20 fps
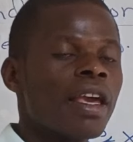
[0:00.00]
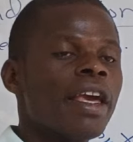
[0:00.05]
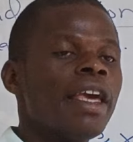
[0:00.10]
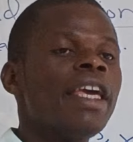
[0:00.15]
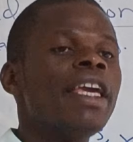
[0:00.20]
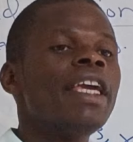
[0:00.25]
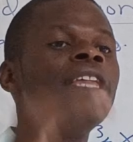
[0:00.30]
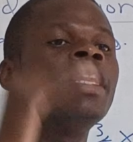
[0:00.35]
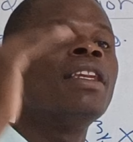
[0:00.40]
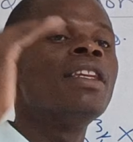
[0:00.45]

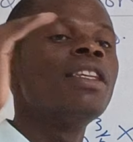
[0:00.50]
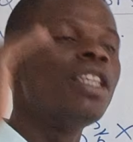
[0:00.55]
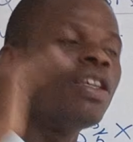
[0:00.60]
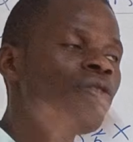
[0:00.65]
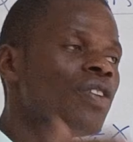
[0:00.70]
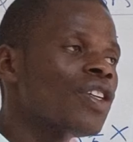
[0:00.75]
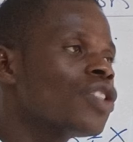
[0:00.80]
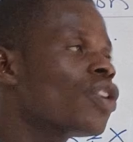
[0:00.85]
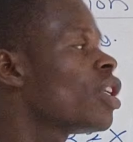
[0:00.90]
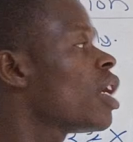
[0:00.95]
in
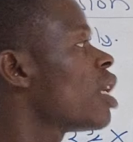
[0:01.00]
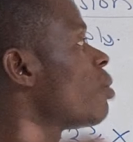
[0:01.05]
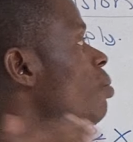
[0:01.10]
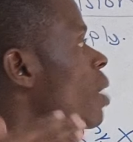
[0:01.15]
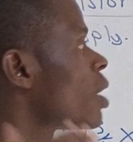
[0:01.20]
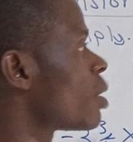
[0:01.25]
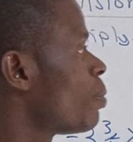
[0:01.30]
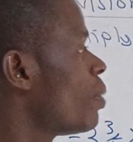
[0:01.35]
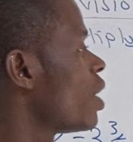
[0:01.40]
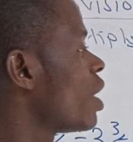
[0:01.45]
division
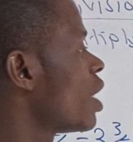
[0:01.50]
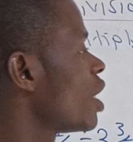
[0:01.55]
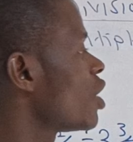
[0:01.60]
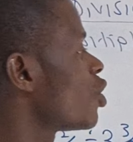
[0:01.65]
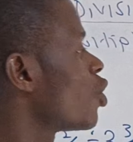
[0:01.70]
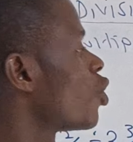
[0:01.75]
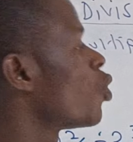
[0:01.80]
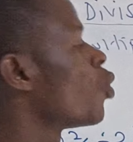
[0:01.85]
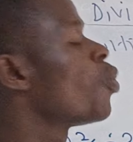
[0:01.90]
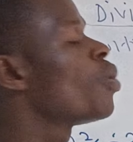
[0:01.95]
and
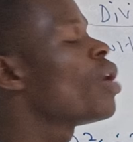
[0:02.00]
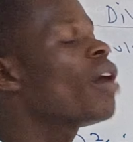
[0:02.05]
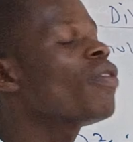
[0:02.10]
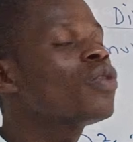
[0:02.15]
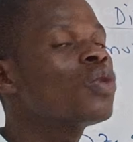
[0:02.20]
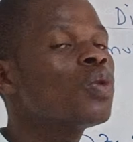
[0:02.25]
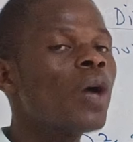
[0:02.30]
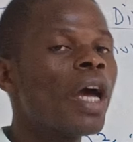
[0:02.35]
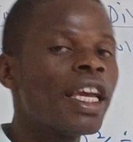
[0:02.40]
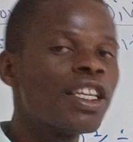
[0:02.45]
multiplication, we
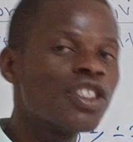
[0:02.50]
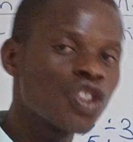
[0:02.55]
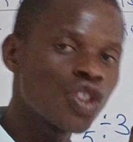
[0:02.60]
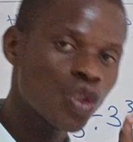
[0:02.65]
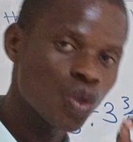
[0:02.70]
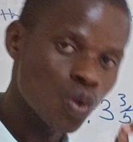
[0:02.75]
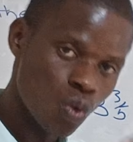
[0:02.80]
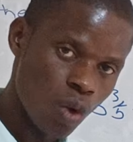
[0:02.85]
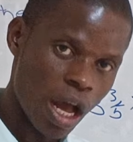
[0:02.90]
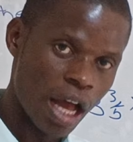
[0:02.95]
have to
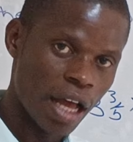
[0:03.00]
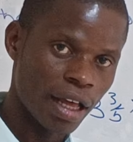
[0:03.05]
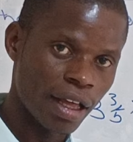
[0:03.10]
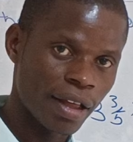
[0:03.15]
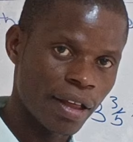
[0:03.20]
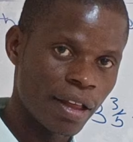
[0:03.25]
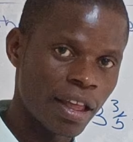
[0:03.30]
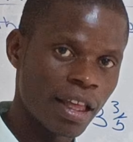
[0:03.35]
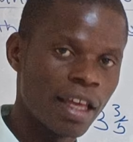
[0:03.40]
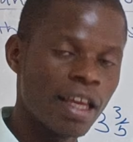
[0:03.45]

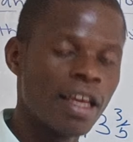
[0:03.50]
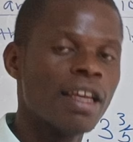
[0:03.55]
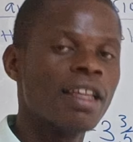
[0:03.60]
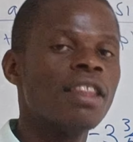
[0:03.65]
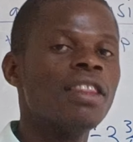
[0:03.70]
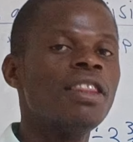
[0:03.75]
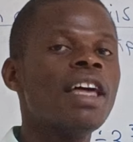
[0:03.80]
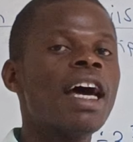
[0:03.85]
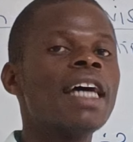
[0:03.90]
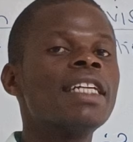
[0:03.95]
ensure
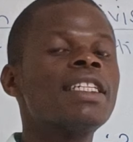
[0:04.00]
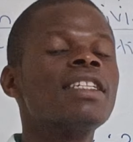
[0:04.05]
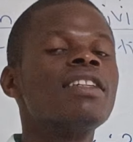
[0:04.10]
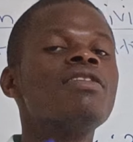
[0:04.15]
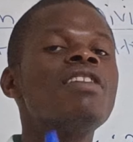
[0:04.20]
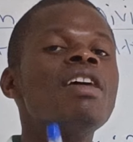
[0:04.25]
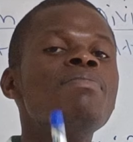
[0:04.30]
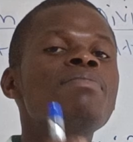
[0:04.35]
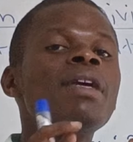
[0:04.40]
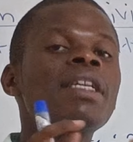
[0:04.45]

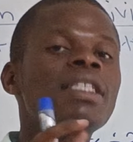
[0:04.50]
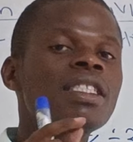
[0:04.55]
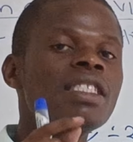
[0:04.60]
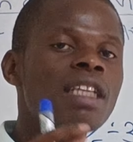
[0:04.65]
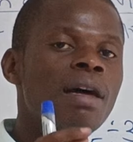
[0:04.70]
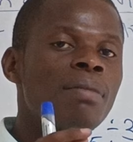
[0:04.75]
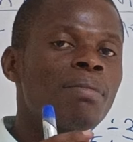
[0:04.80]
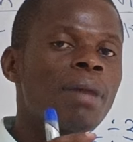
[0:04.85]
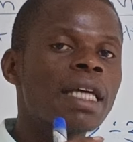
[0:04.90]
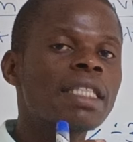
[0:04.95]
that the mixed
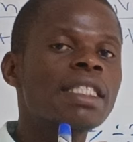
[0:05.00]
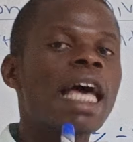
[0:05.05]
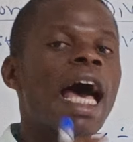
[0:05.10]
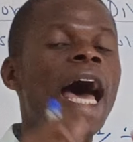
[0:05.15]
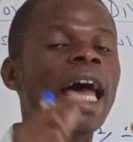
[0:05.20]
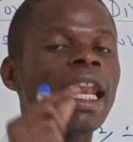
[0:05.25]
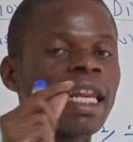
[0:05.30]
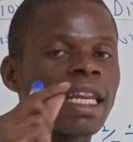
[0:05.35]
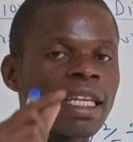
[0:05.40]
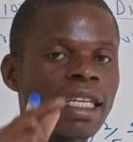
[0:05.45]
numbers
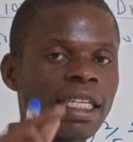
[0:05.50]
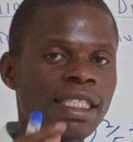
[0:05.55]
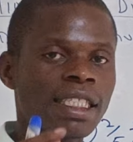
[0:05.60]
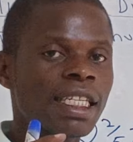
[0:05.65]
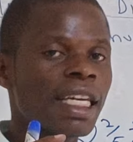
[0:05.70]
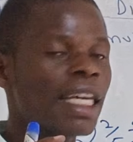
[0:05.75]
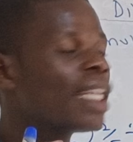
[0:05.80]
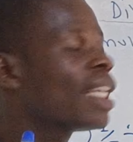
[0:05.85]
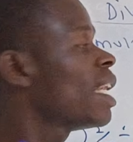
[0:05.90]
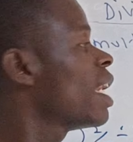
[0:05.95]
are
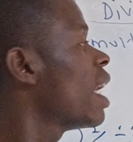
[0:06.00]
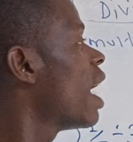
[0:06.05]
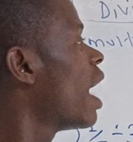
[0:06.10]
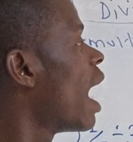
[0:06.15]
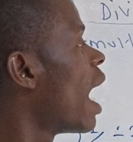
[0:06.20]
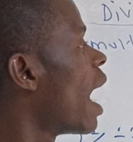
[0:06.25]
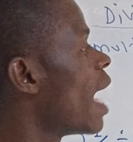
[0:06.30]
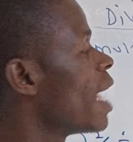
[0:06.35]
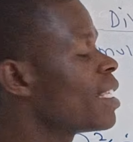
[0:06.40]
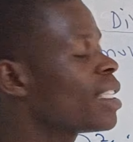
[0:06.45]
written
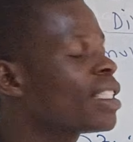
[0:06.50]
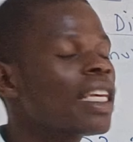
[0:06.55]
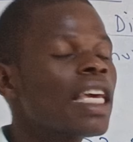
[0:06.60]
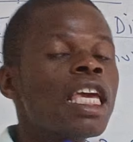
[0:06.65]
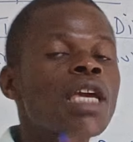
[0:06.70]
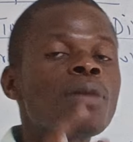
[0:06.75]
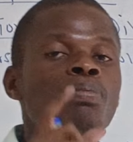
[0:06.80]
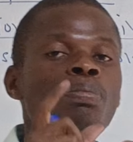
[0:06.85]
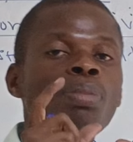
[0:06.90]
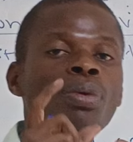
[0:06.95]
as
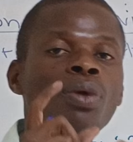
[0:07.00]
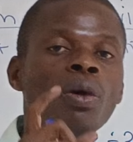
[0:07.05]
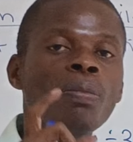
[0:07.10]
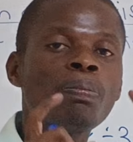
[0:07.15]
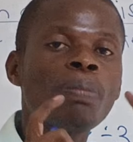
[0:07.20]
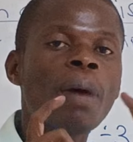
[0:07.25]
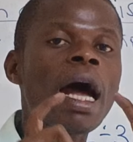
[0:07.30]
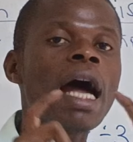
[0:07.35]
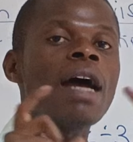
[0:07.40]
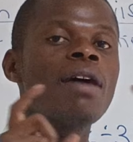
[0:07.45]

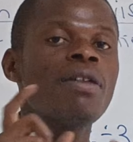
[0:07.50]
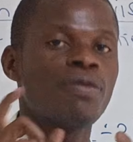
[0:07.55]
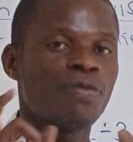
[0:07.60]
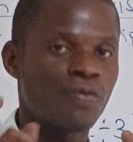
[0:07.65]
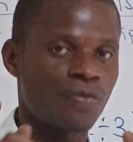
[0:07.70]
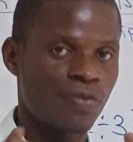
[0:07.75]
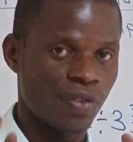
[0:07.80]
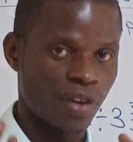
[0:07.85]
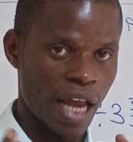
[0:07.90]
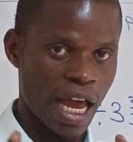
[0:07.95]
improper
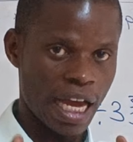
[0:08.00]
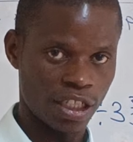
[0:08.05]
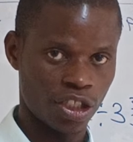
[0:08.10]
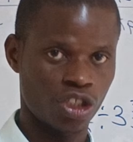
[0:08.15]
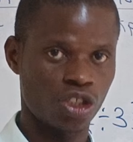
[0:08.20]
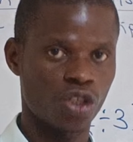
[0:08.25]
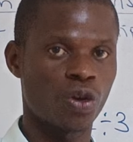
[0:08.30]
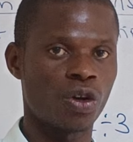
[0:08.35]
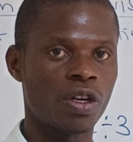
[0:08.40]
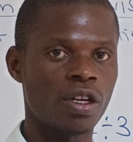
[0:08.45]

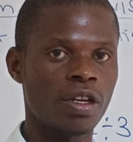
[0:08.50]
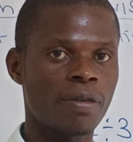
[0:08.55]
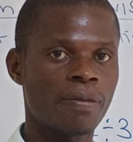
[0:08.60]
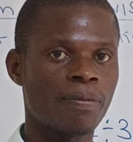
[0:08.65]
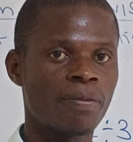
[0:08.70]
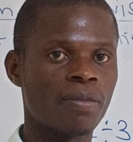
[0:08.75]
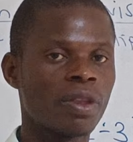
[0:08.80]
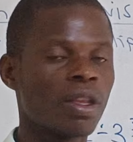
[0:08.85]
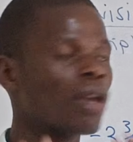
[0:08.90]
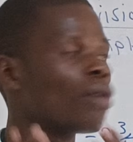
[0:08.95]

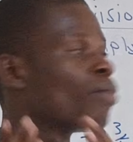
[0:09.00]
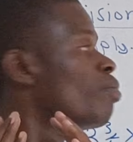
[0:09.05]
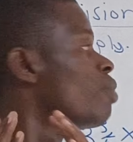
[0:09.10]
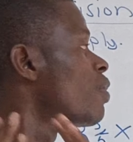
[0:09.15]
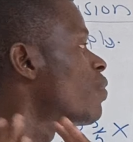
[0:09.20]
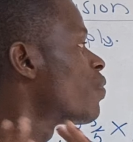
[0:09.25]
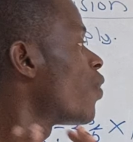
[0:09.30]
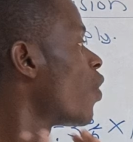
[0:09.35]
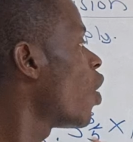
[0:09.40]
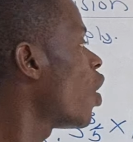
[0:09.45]
fraction
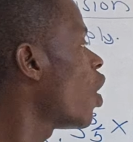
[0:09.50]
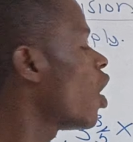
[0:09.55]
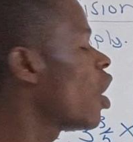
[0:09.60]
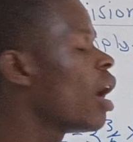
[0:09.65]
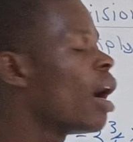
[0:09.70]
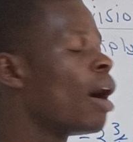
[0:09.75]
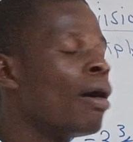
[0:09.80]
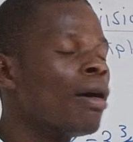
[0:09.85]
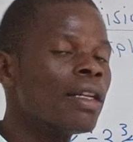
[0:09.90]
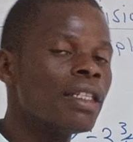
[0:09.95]

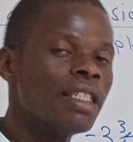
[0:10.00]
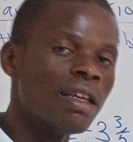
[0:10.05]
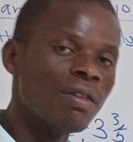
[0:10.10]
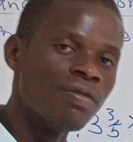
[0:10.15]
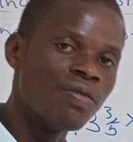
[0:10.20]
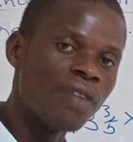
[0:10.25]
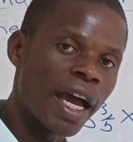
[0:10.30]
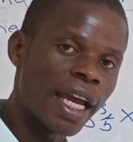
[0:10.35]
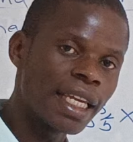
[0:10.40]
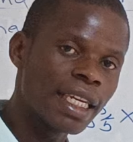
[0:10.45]
before
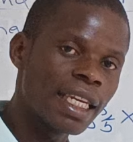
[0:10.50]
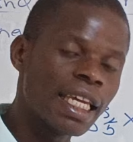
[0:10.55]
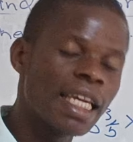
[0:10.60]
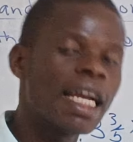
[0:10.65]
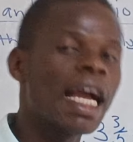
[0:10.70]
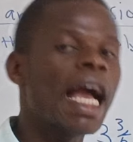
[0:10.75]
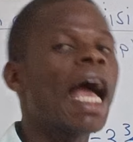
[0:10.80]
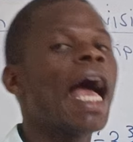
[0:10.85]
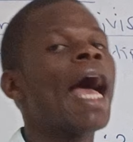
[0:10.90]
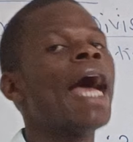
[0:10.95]

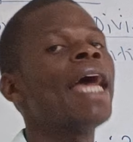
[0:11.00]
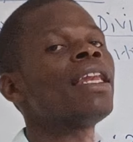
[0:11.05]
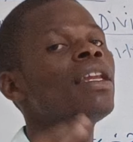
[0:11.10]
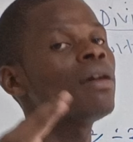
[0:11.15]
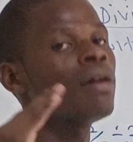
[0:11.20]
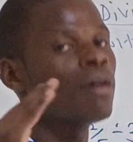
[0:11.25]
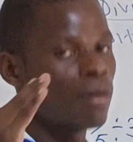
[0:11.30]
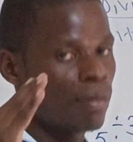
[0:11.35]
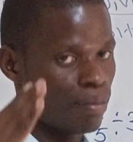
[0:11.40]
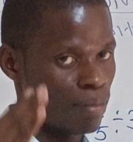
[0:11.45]
dividing
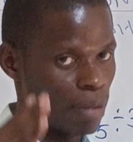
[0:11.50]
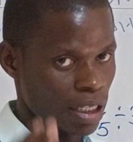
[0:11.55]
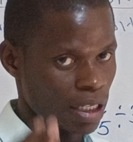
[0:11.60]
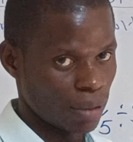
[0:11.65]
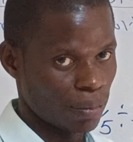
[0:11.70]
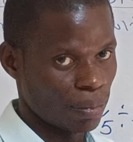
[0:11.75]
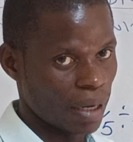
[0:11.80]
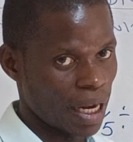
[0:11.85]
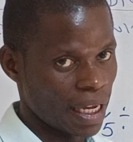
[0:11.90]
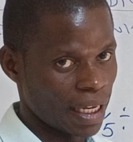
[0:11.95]
and
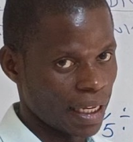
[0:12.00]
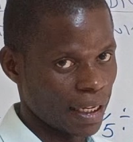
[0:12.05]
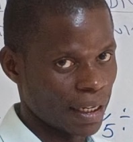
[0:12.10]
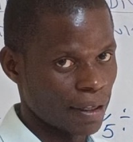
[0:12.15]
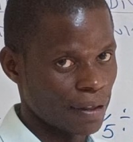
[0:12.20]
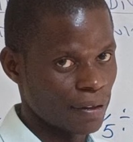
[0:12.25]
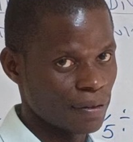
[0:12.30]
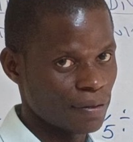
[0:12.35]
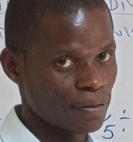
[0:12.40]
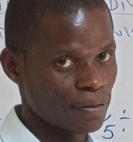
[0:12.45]
multiplying.